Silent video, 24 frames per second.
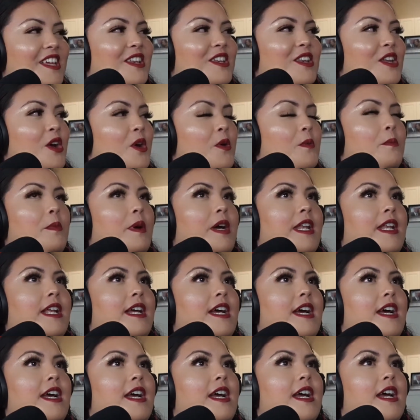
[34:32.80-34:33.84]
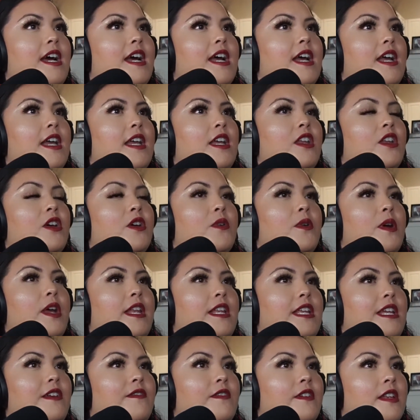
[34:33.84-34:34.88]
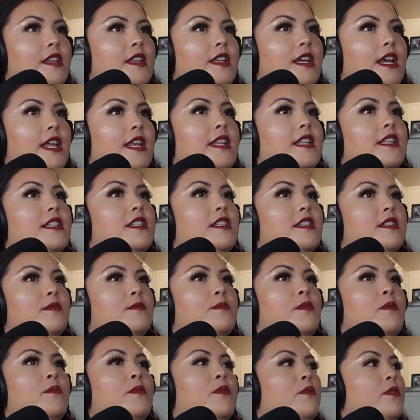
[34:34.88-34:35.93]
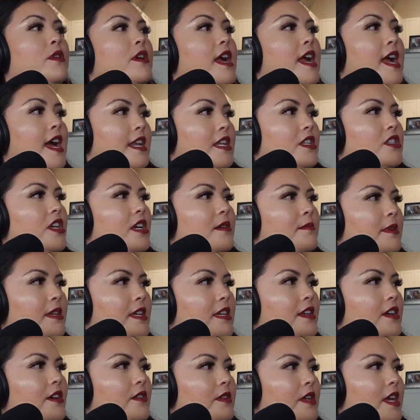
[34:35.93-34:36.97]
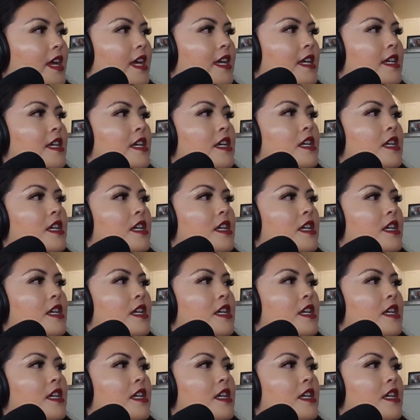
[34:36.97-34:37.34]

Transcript: No, but, and this is a moment where I had to check my ego. Okay.